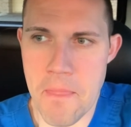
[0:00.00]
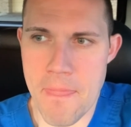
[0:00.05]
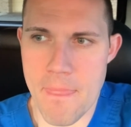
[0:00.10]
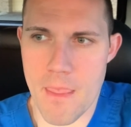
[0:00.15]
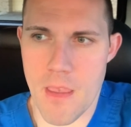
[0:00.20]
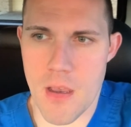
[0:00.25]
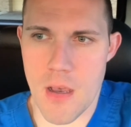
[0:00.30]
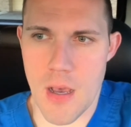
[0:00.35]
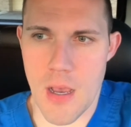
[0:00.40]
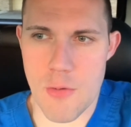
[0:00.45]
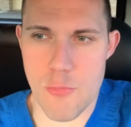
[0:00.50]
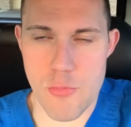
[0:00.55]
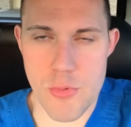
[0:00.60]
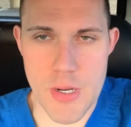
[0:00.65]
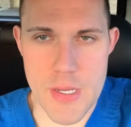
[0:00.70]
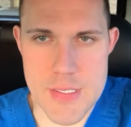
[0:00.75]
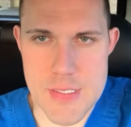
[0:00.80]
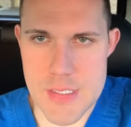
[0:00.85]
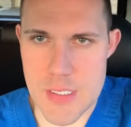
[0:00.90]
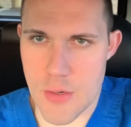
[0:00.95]
I've
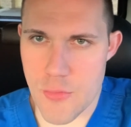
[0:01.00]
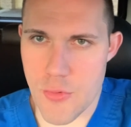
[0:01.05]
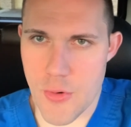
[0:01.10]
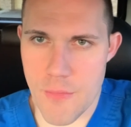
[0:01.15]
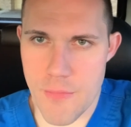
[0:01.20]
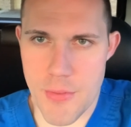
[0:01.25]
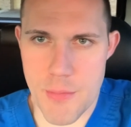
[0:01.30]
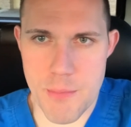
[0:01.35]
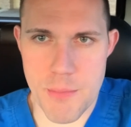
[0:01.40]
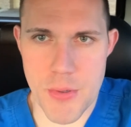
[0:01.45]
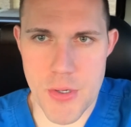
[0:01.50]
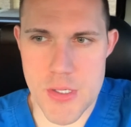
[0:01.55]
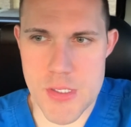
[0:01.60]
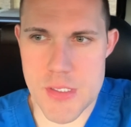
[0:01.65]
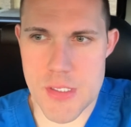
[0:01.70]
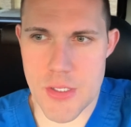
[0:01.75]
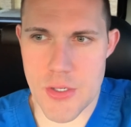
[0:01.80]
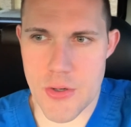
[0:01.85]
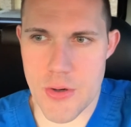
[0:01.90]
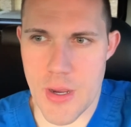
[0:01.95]
read several of the
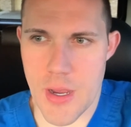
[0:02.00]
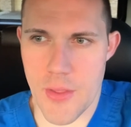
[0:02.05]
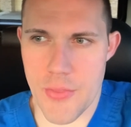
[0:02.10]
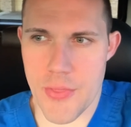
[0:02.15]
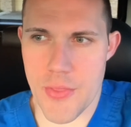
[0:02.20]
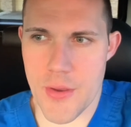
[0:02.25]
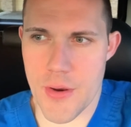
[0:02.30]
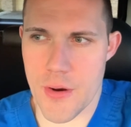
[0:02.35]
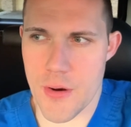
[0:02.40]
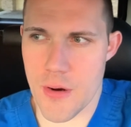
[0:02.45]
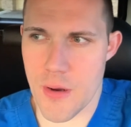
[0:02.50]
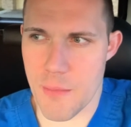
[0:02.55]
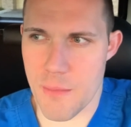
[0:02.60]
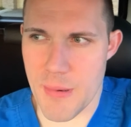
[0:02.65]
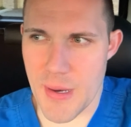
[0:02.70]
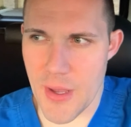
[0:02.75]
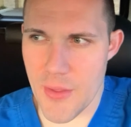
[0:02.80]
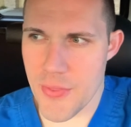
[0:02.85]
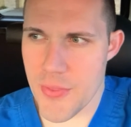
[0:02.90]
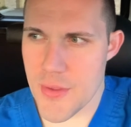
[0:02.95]
books that are out there
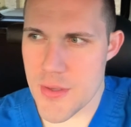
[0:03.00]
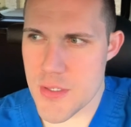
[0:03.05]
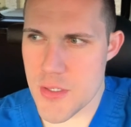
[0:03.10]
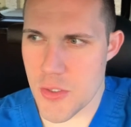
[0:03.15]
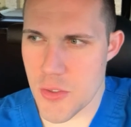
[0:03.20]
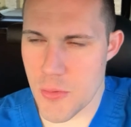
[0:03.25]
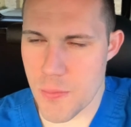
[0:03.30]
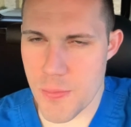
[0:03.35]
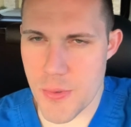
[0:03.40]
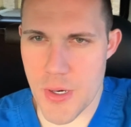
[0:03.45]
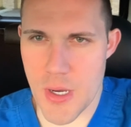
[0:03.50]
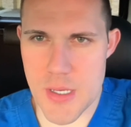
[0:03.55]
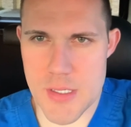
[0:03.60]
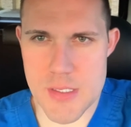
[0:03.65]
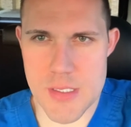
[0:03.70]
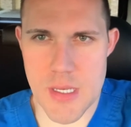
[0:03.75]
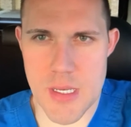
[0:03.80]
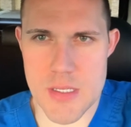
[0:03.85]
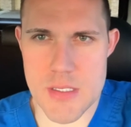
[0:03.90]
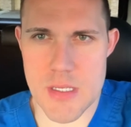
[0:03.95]
about this whole
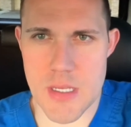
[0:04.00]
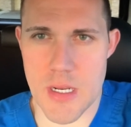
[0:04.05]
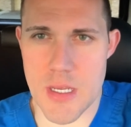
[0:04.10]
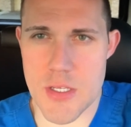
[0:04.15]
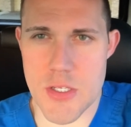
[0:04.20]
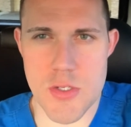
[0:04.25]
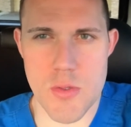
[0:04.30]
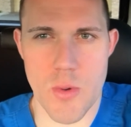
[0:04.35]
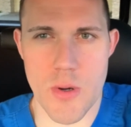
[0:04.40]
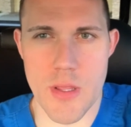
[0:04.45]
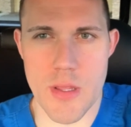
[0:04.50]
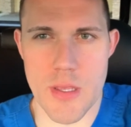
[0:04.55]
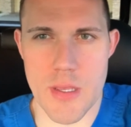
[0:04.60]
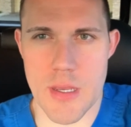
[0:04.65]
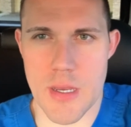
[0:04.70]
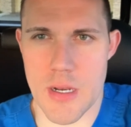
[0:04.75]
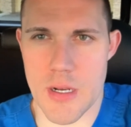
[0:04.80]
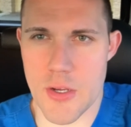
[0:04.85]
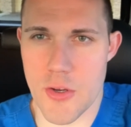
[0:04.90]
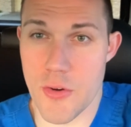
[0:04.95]
process, and I just wanted to
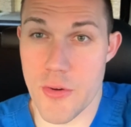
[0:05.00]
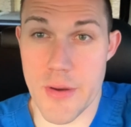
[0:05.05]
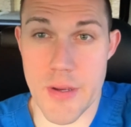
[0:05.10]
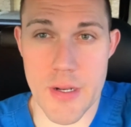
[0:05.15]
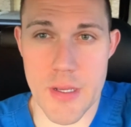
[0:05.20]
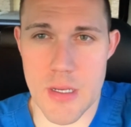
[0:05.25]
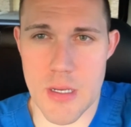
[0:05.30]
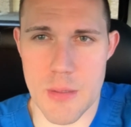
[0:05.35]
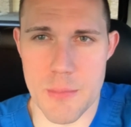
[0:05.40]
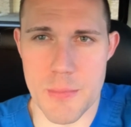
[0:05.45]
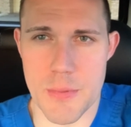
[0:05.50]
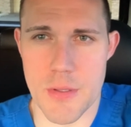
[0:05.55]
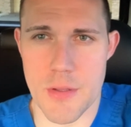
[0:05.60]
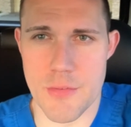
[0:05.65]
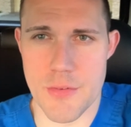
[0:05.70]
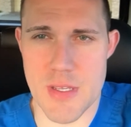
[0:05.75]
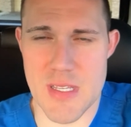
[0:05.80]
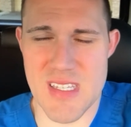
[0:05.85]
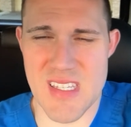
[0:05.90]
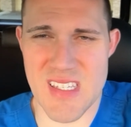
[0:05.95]
kind of create a couple
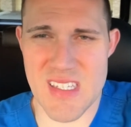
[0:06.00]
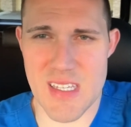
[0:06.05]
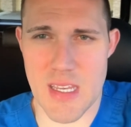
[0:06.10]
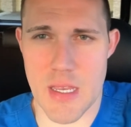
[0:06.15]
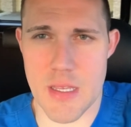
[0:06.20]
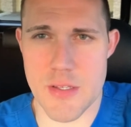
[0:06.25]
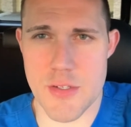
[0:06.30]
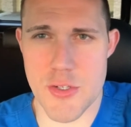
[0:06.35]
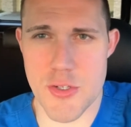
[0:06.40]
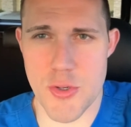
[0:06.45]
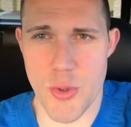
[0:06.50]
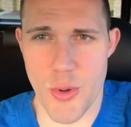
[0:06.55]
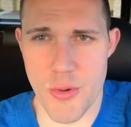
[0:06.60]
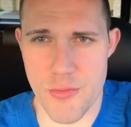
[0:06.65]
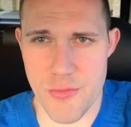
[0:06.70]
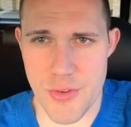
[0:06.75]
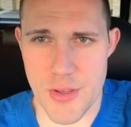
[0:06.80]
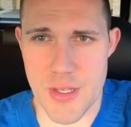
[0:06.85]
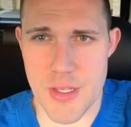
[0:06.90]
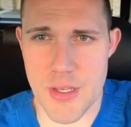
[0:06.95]
of concise,
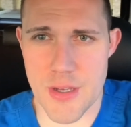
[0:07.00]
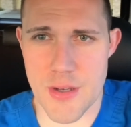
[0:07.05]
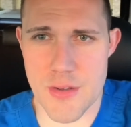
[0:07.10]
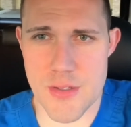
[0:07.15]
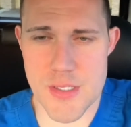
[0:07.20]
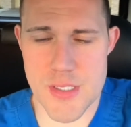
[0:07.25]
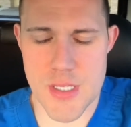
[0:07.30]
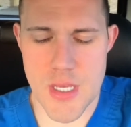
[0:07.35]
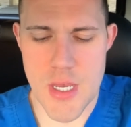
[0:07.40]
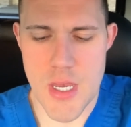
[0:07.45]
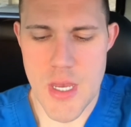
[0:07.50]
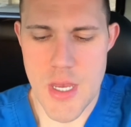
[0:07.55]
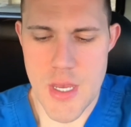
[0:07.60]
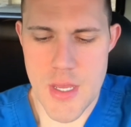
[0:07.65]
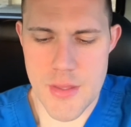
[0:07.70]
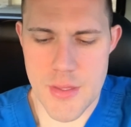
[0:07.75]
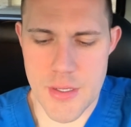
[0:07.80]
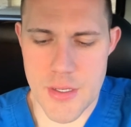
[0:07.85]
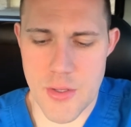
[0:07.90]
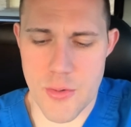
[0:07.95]
short videos
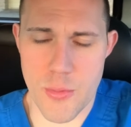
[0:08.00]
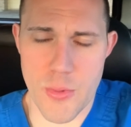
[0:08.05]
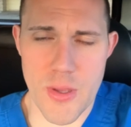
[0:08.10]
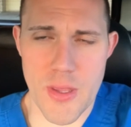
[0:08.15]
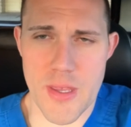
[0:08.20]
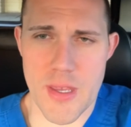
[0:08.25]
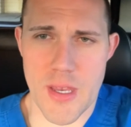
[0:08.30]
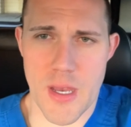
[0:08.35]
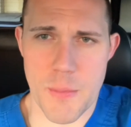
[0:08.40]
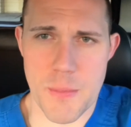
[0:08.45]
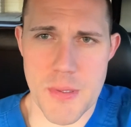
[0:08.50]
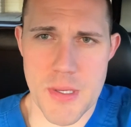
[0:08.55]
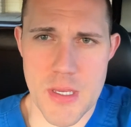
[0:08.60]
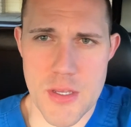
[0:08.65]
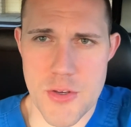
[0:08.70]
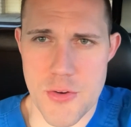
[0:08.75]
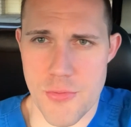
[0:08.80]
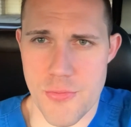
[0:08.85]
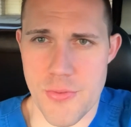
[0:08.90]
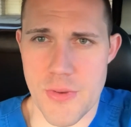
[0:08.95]
that could really help you get
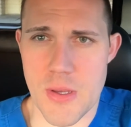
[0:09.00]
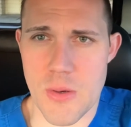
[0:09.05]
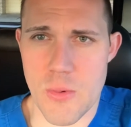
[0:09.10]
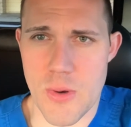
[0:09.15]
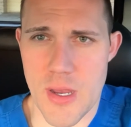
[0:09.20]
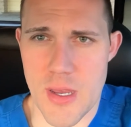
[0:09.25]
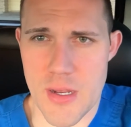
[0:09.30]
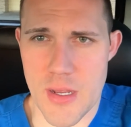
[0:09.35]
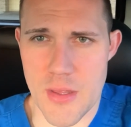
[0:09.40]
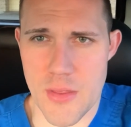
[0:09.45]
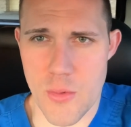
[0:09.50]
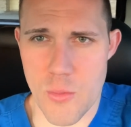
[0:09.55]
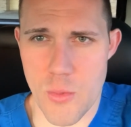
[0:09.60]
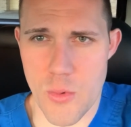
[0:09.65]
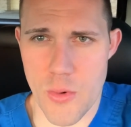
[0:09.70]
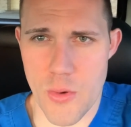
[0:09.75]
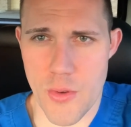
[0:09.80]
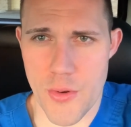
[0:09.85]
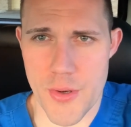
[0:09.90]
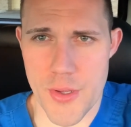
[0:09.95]
your feet wet in the
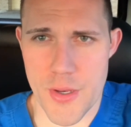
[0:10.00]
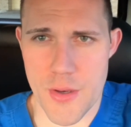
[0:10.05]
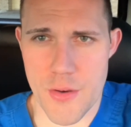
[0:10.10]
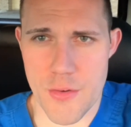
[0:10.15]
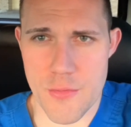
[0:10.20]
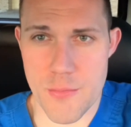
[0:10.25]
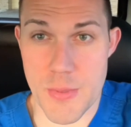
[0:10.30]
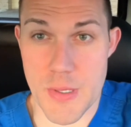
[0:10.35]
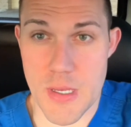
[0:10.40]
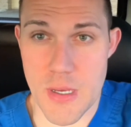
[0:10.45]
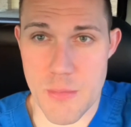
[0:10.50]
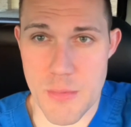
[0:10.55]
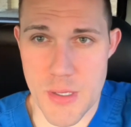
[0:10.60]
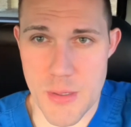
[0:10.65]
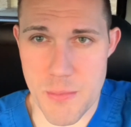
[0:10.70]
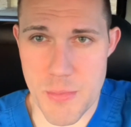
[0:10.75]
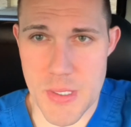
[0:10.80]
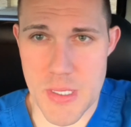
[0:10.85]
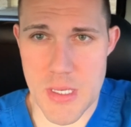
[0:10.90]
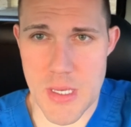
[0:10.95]
world of becoming a
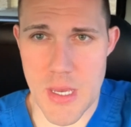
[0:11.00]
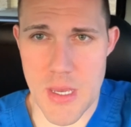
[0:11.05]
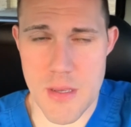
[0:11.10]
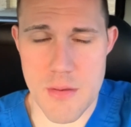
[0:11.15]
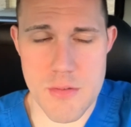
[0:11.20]
PA.